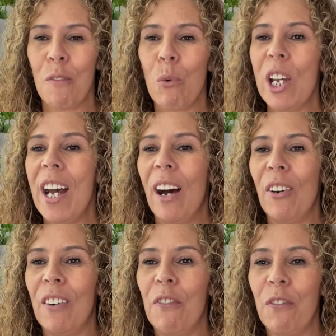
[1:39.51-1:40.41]
We are
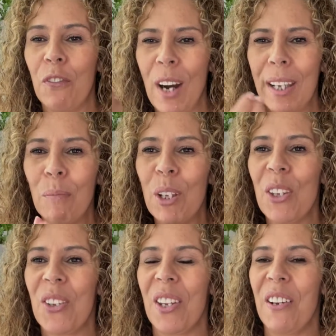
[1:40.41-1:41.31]
a
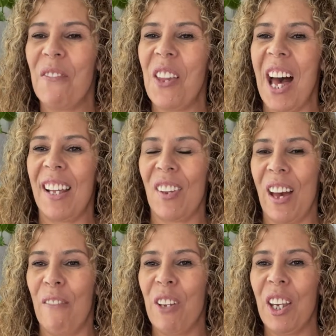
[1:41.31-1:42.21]
fragment of that,
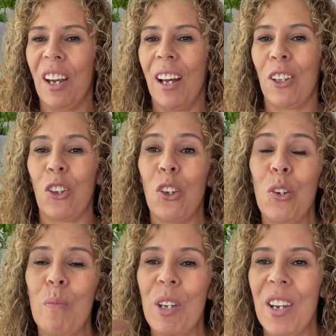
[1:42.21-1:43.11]
having a
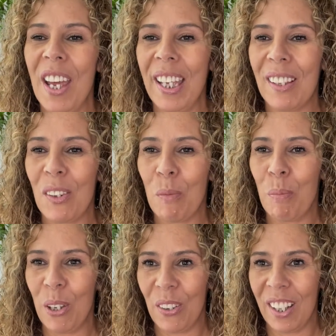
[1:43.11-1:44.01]
human
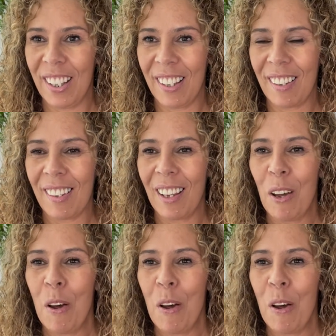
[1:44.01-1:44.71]
experience.